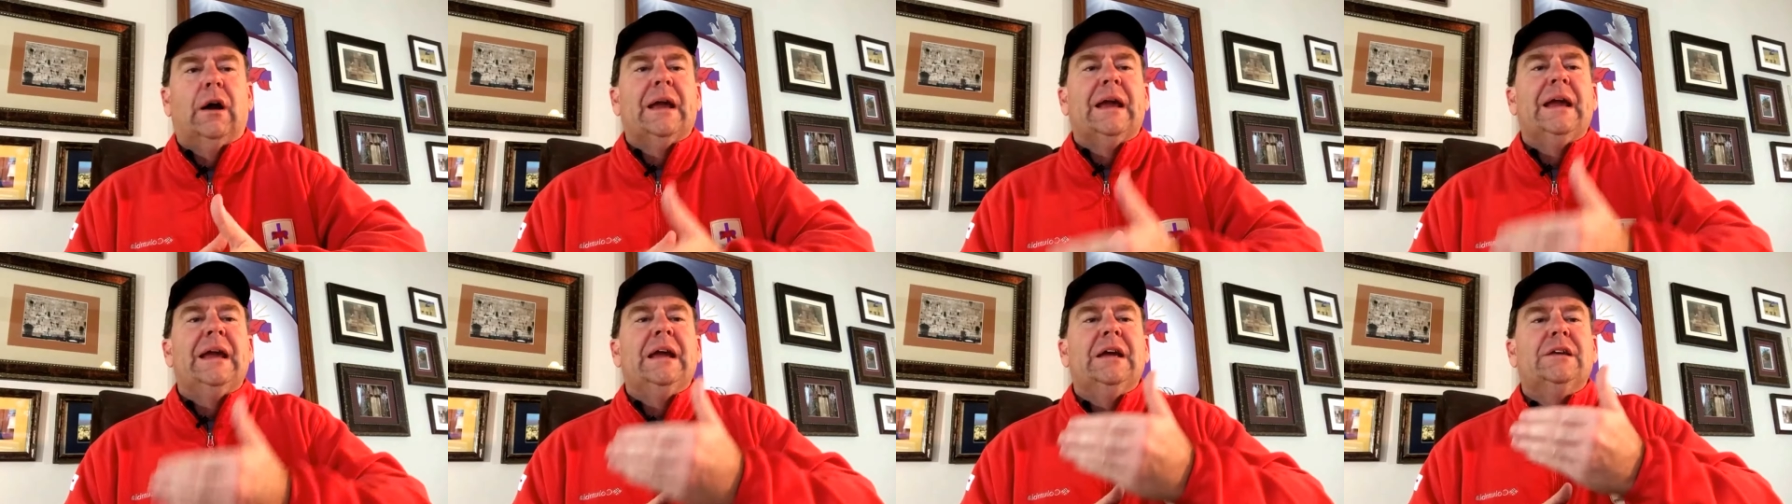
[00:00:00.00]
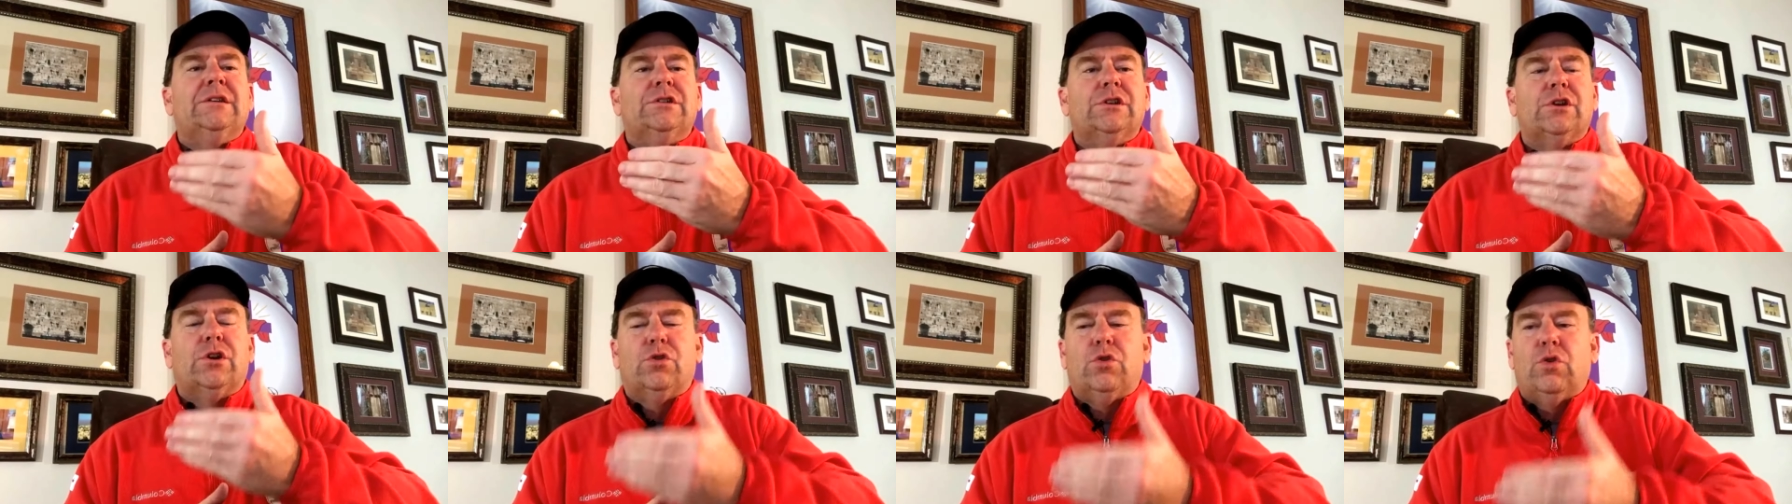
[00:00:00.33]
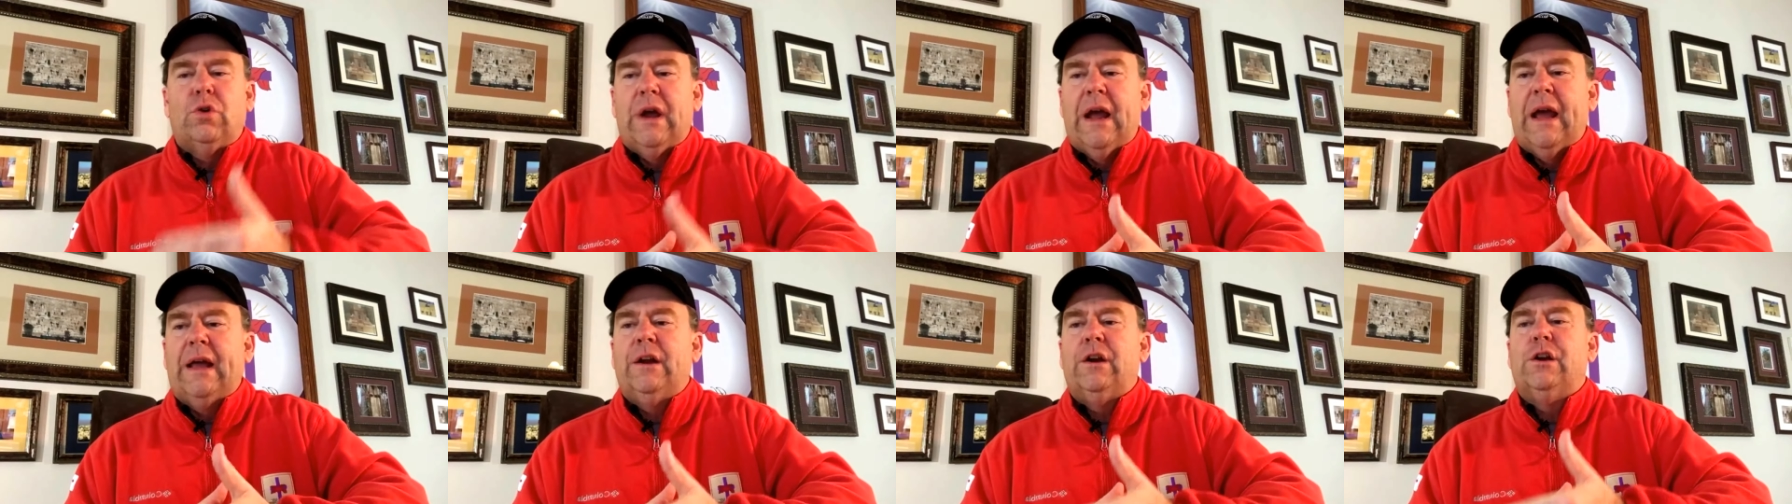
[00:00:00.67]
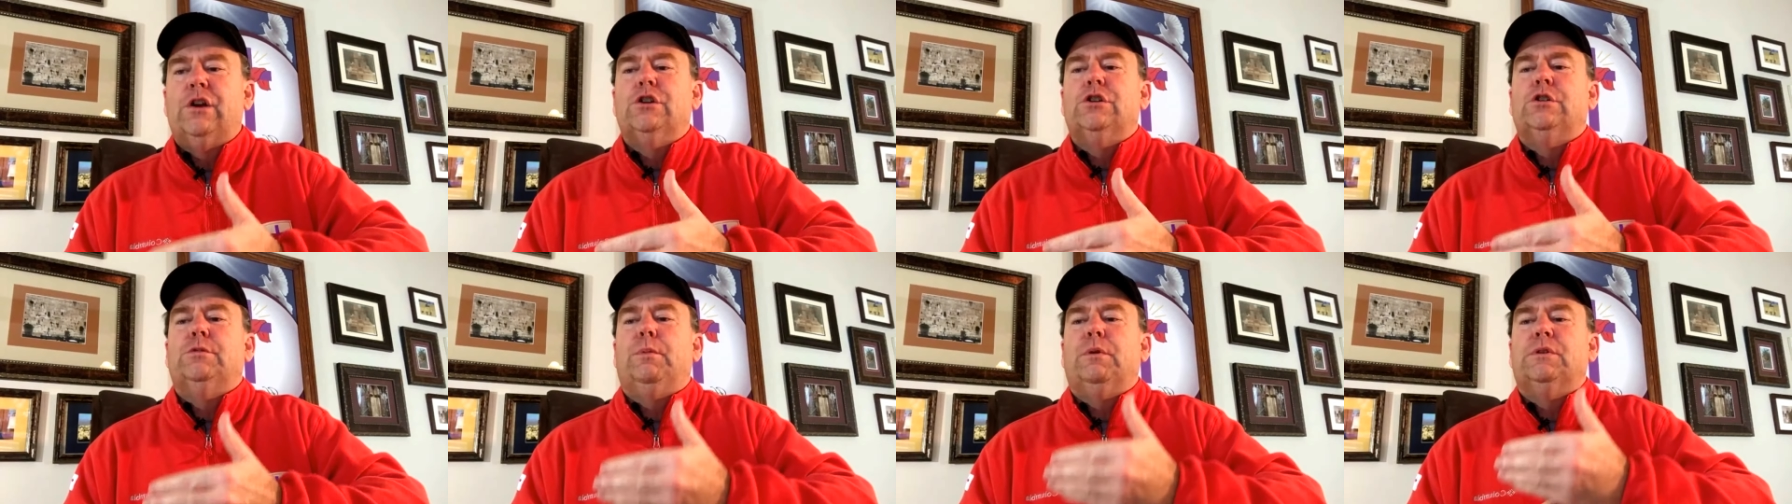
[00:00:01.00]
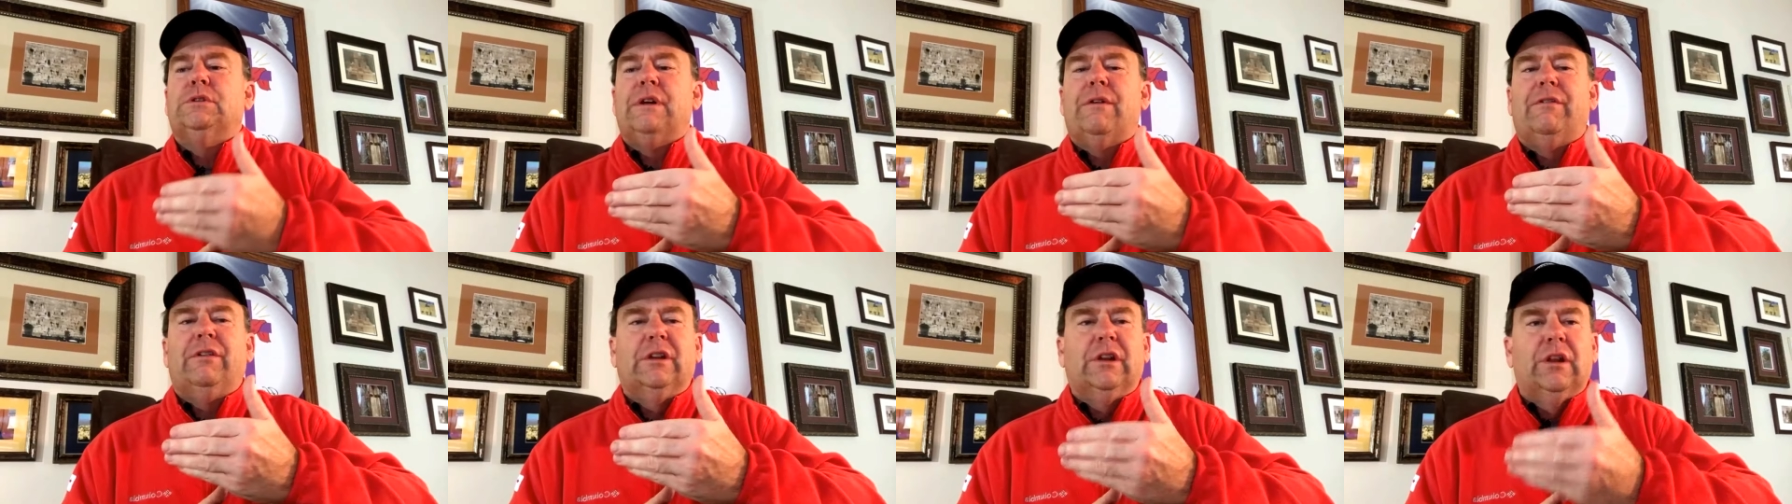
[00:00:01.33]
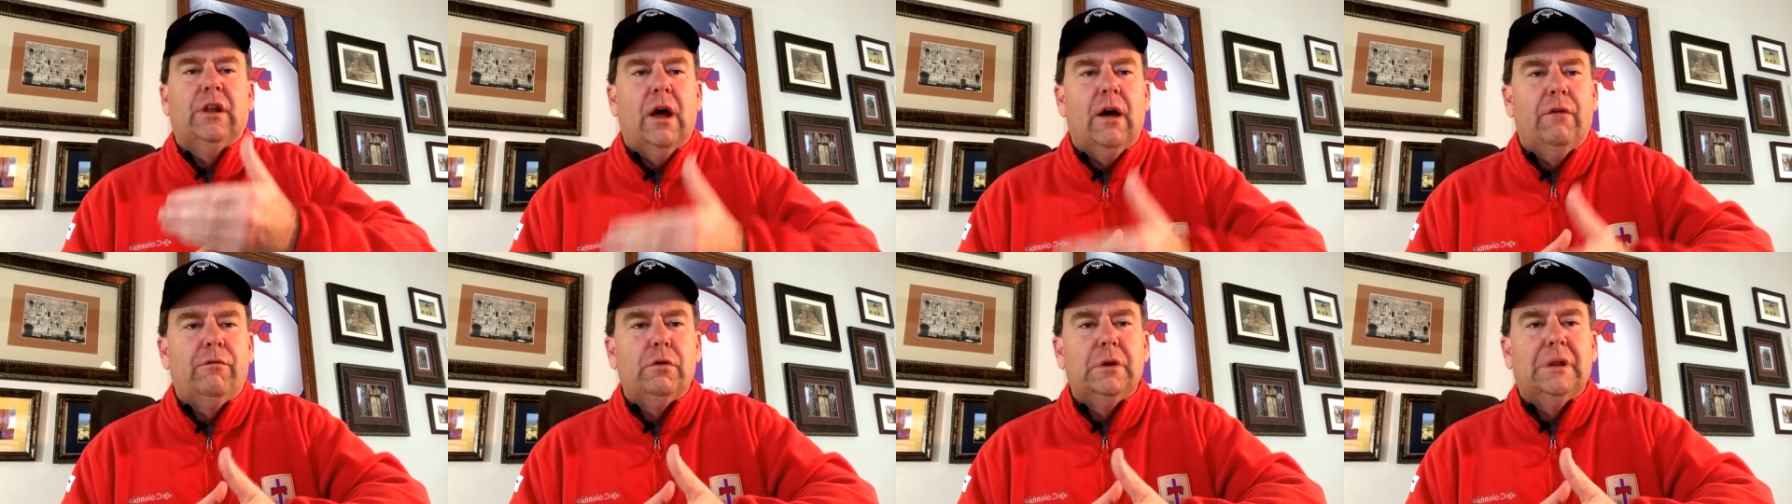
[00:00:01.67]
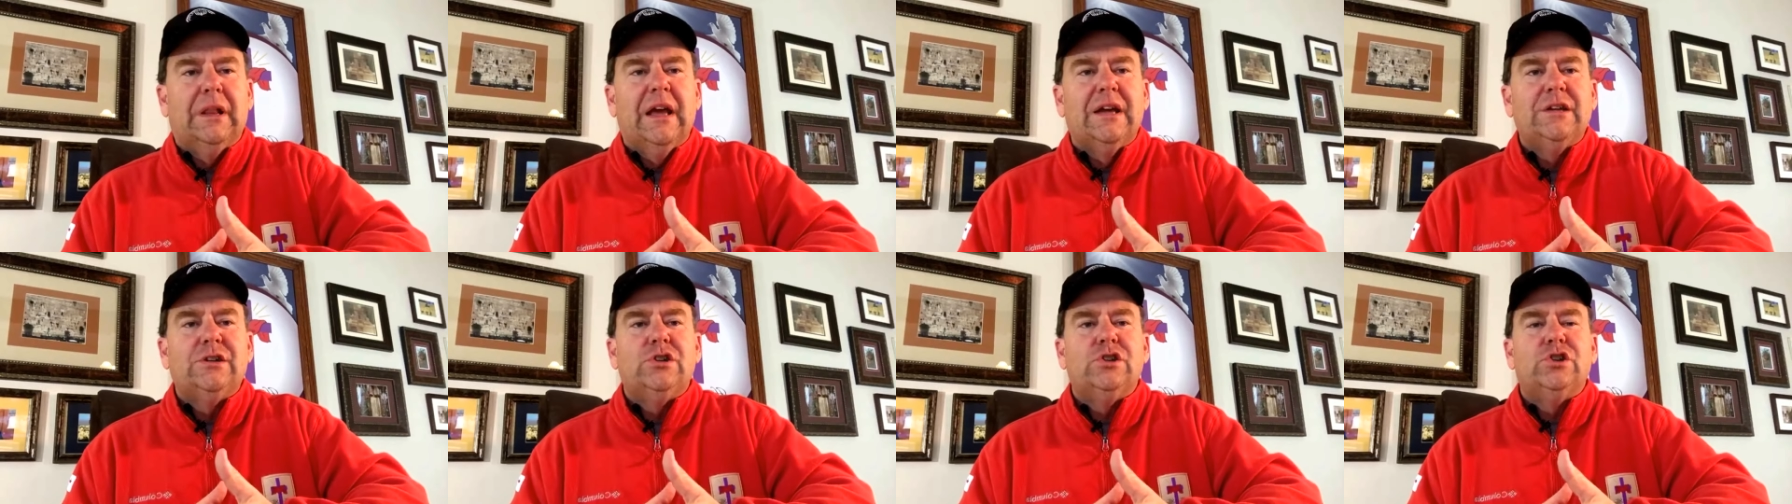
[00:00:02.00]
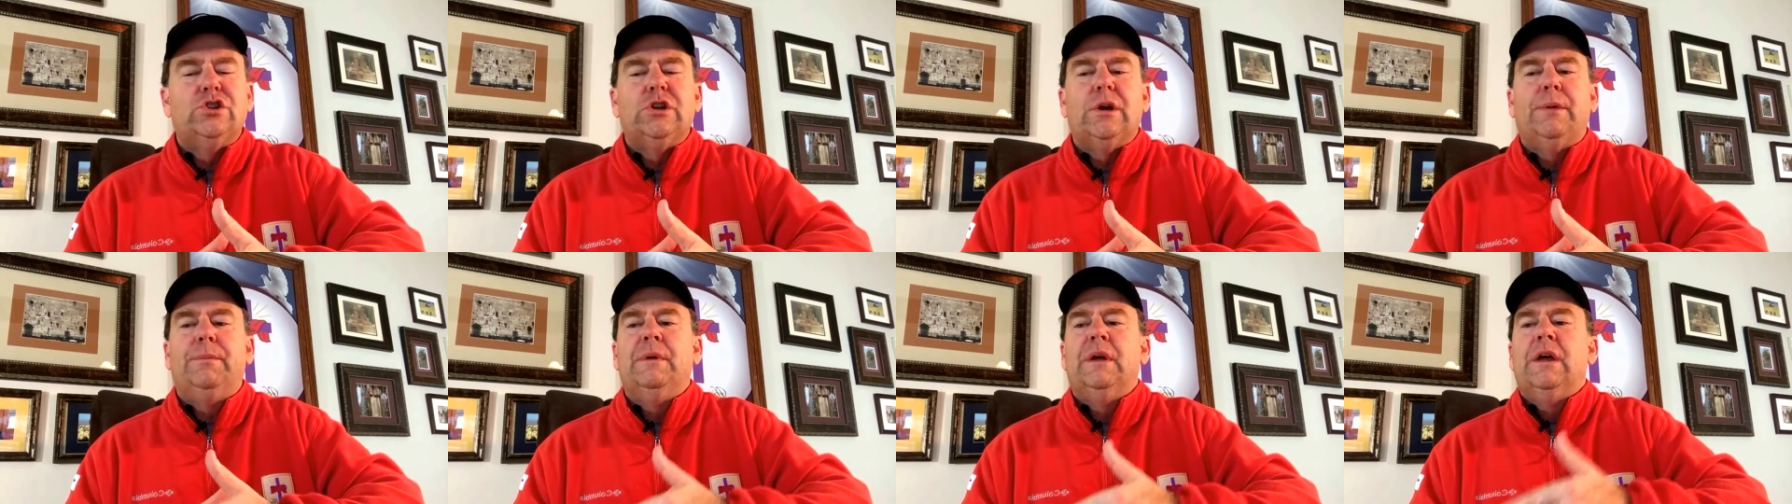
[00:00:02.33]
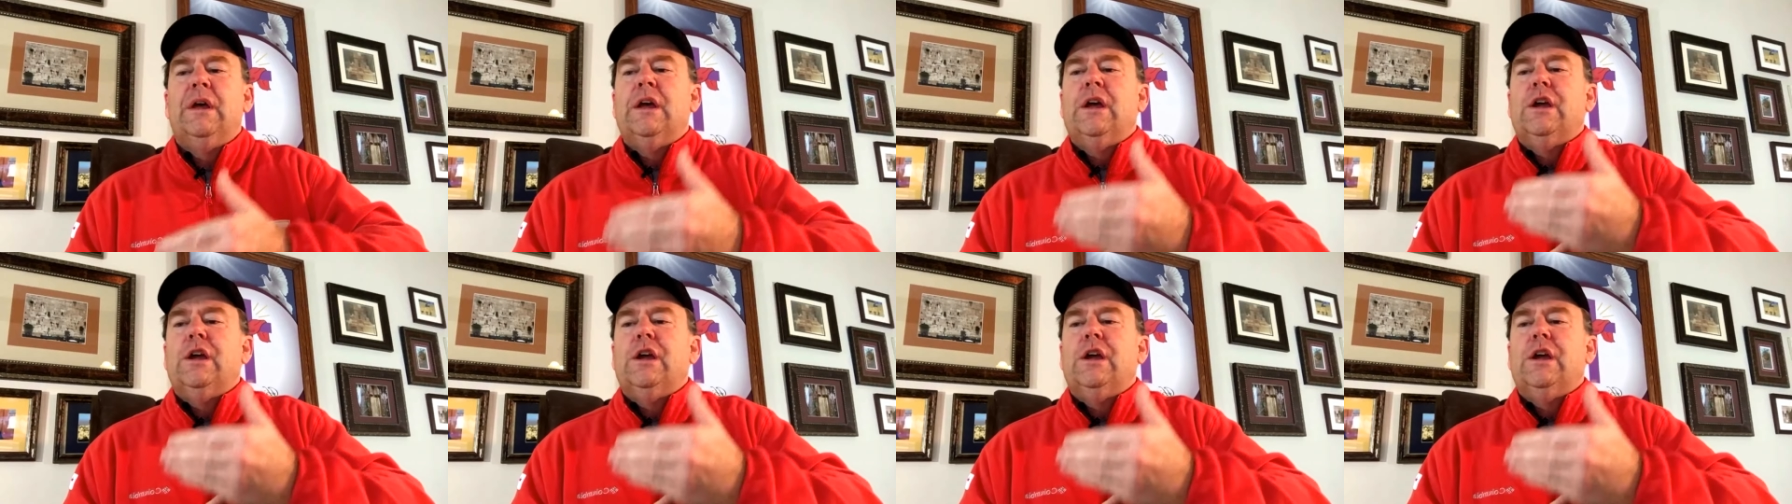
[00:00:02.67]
He is the creator. You're supposed to have a love relationship.